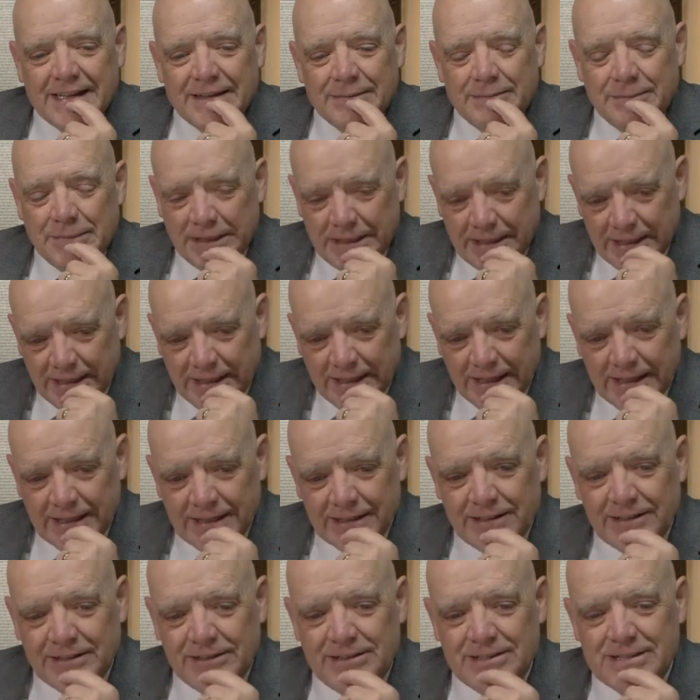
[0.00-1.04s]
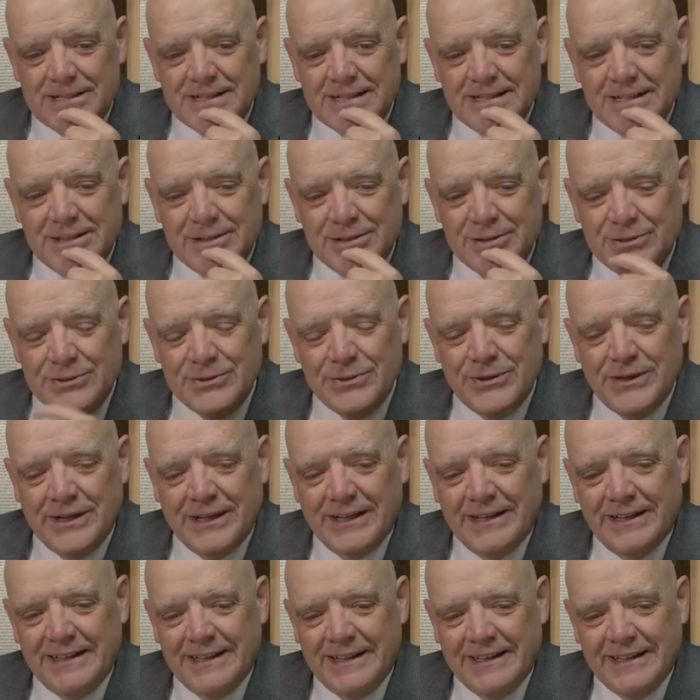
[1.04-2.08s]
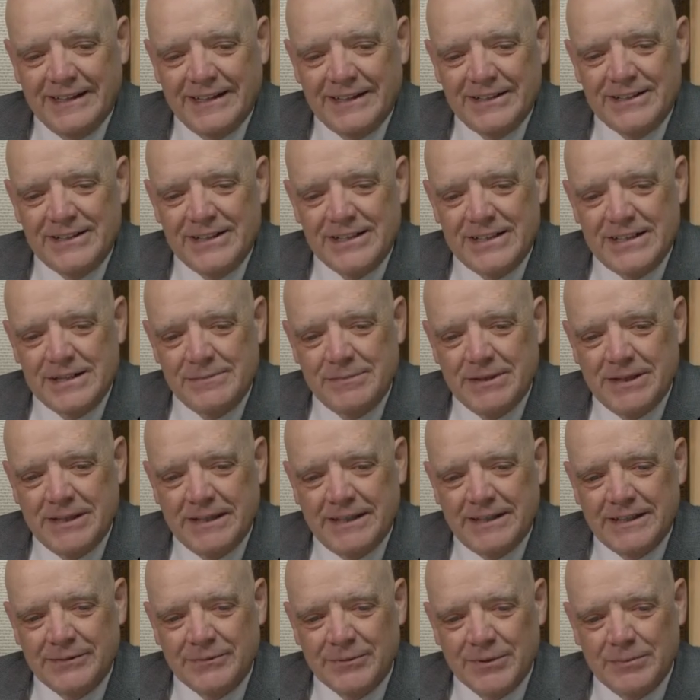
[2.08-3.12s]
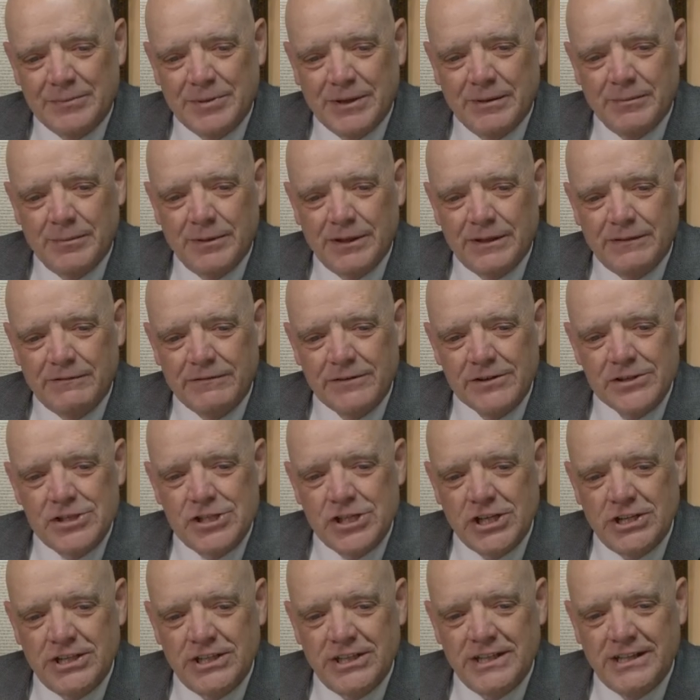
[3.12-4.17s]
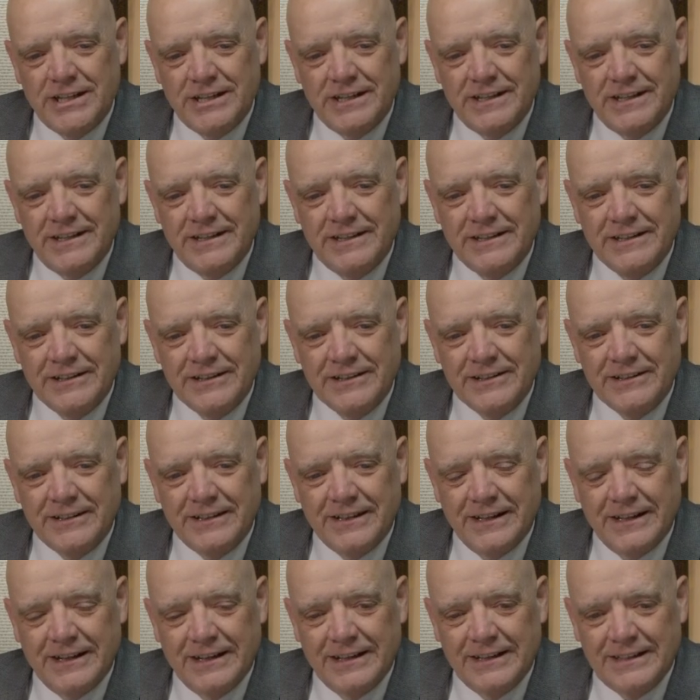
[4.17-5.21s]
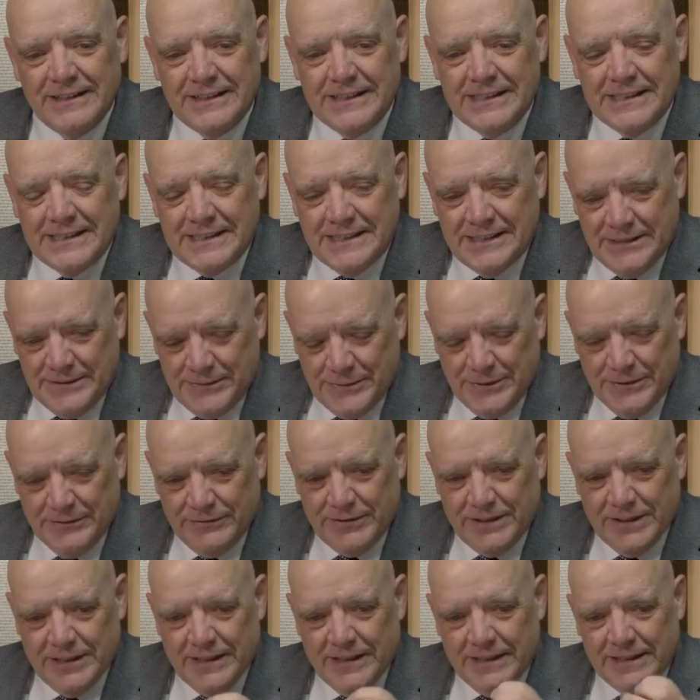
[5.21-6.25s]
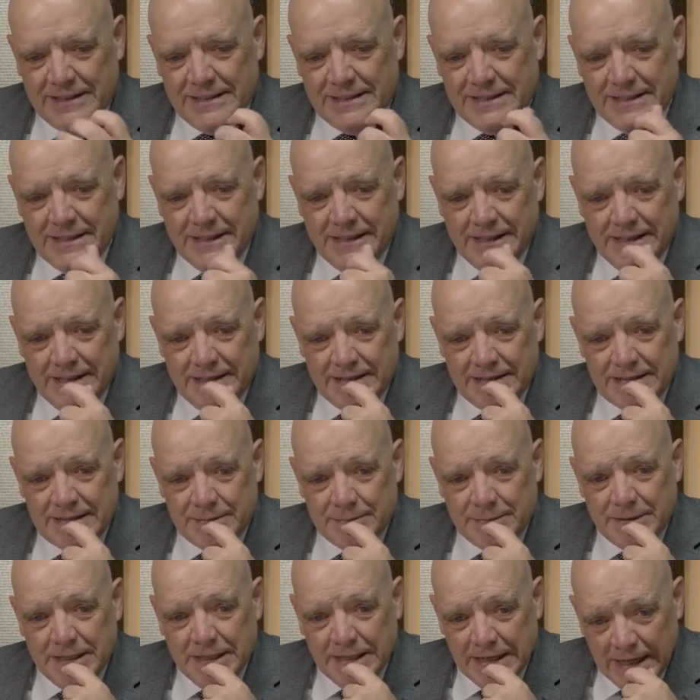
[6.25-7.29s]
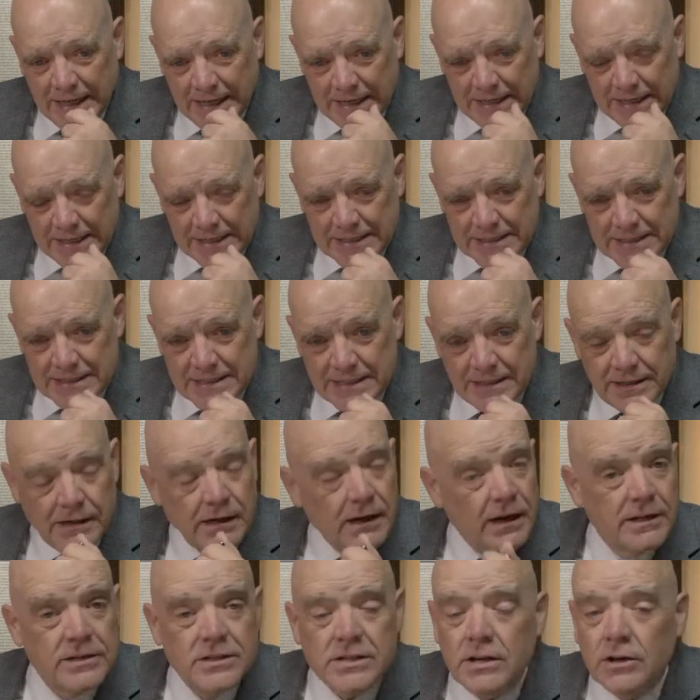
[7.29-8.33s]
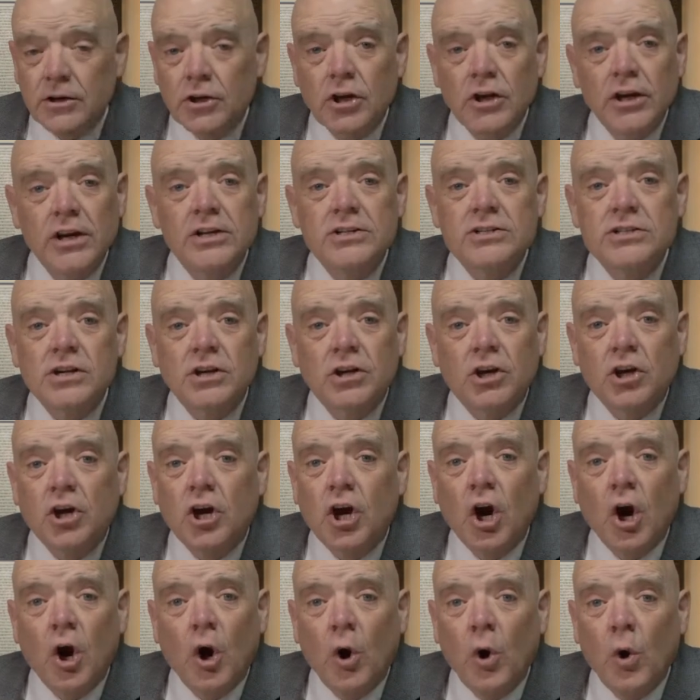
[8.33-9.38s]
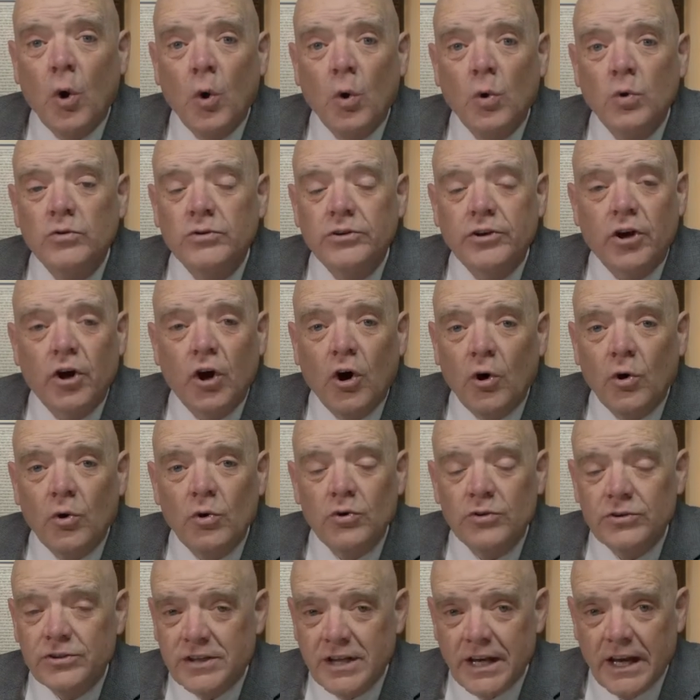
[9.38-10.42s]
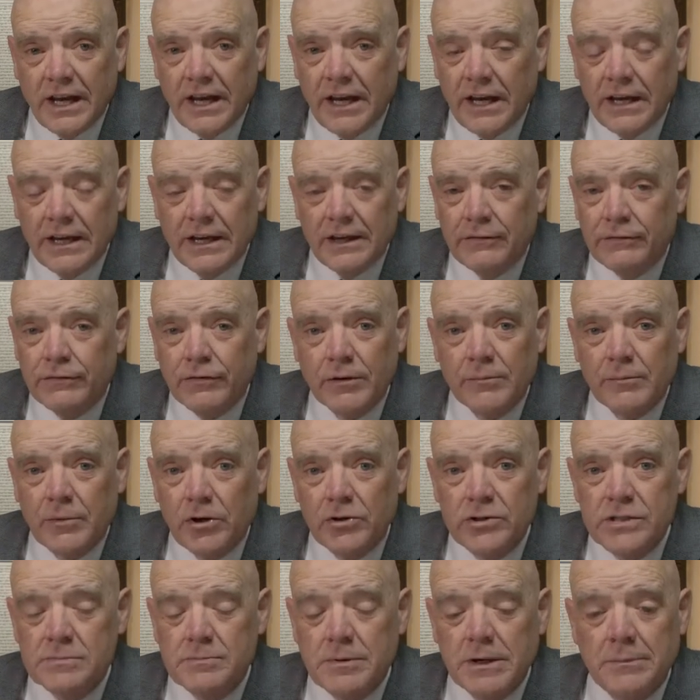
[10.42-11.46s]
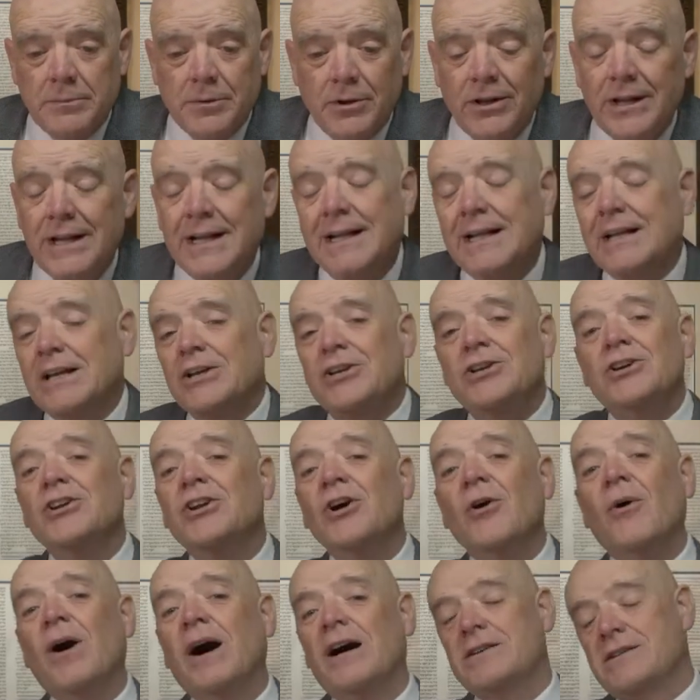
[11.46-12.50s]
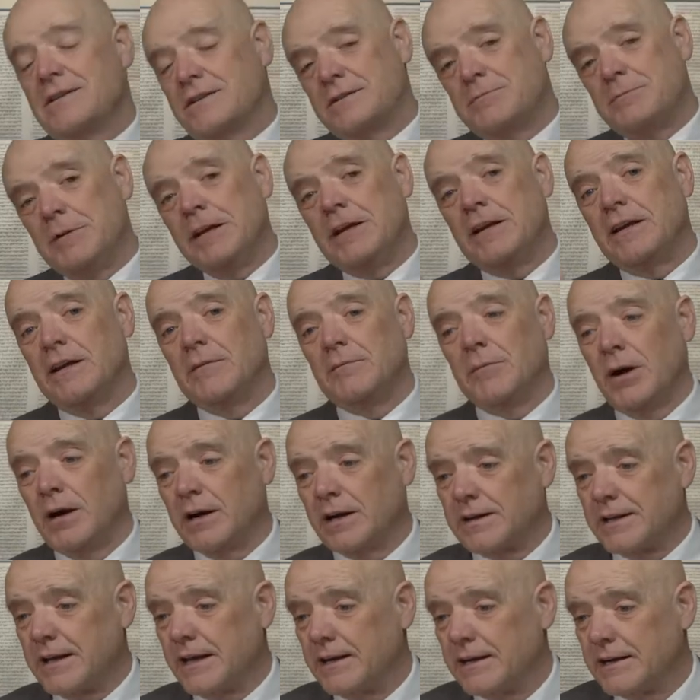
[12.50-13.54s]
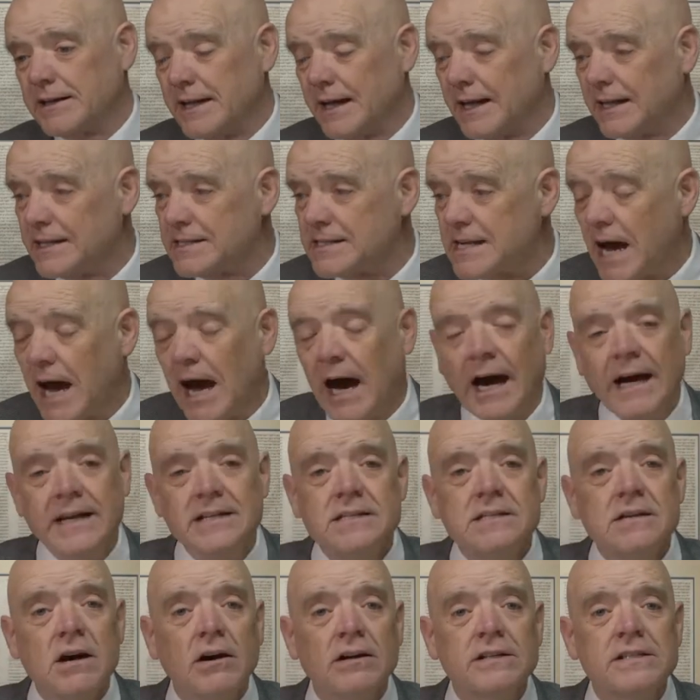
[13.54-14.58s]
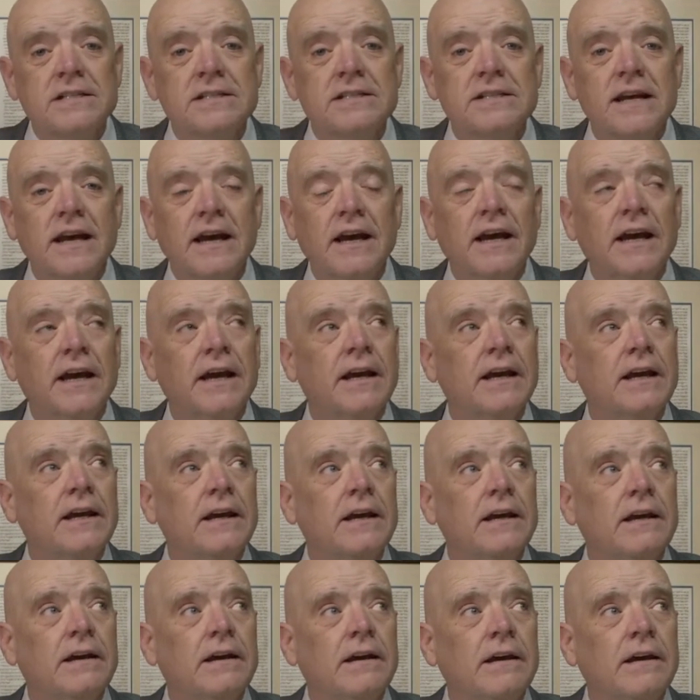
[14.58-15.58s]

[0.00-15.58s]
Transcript: Miguel, good to see you uh, down in the Dominican Republic. Virginia here. Uh, we've got uh, some Canadians here. It's a, it's a cold, cold day for most people. You know, I speaking of market down in Dallas, I saw today,